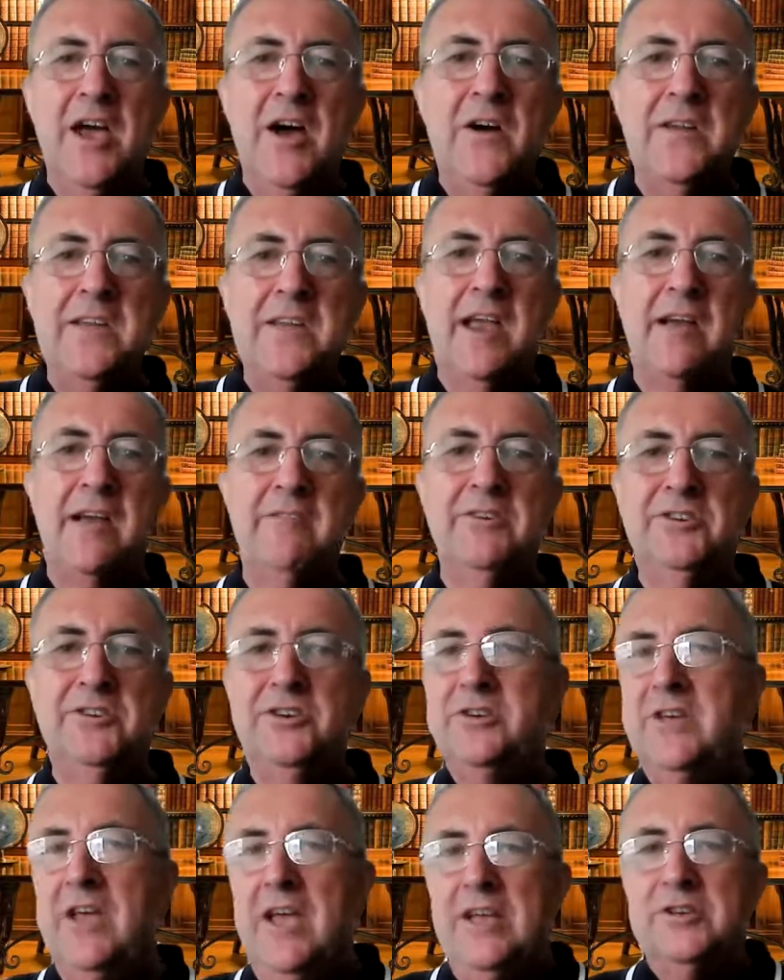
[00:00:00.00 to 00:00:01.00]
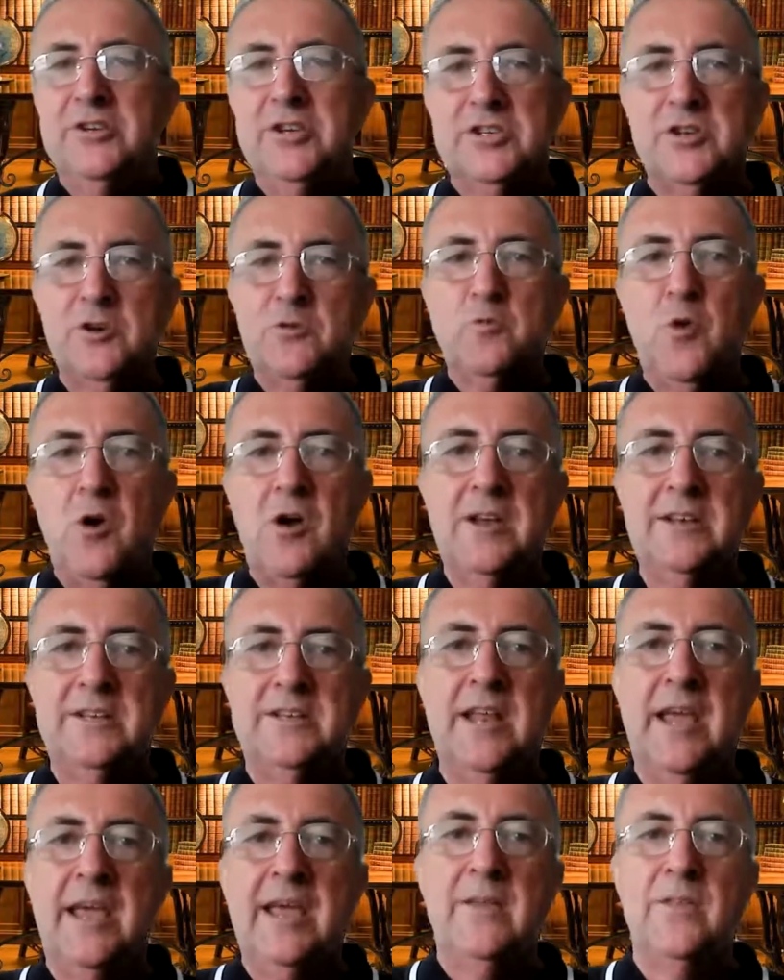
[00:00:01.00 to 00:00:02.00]
I encourage you just to write
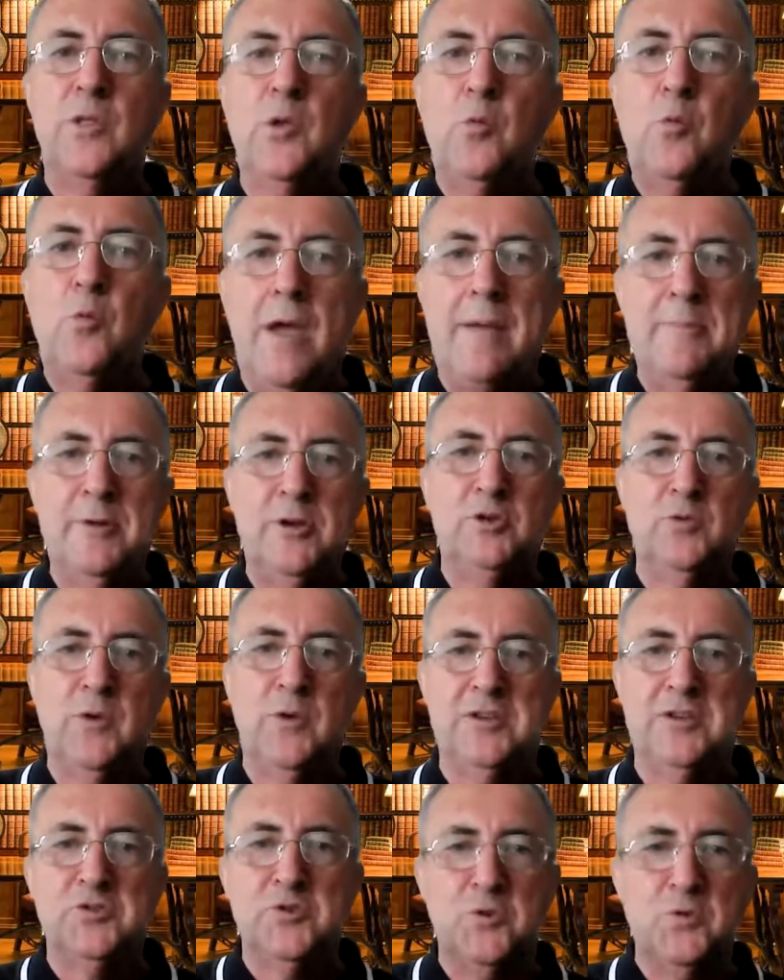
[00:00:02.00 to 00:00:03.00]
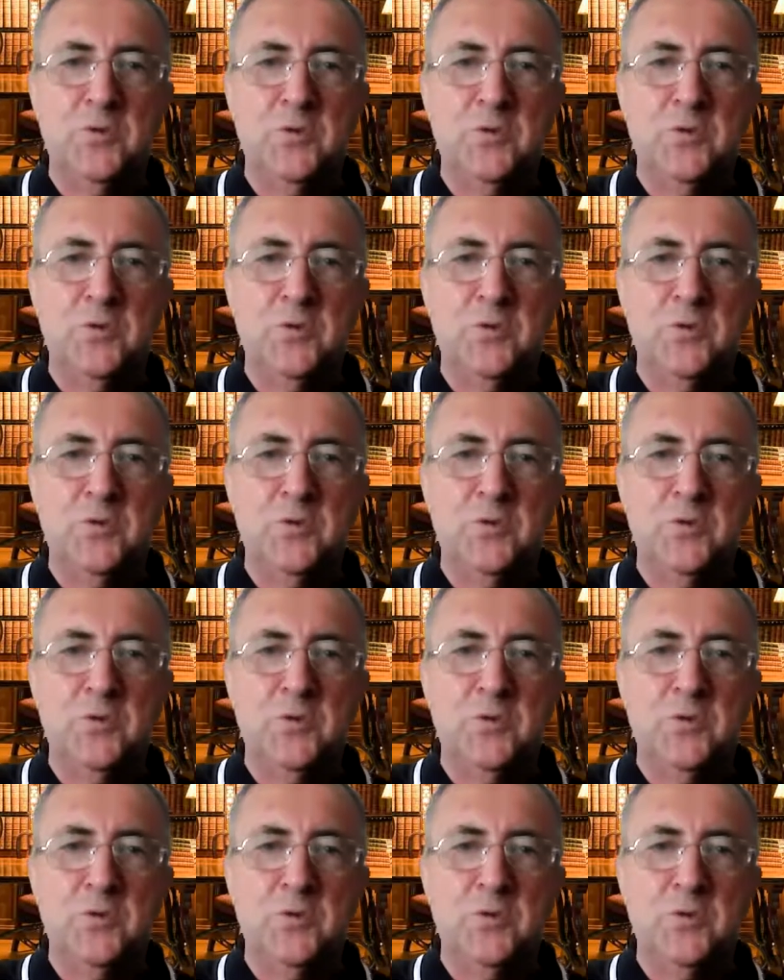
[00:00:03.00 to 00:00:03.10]
down the web address or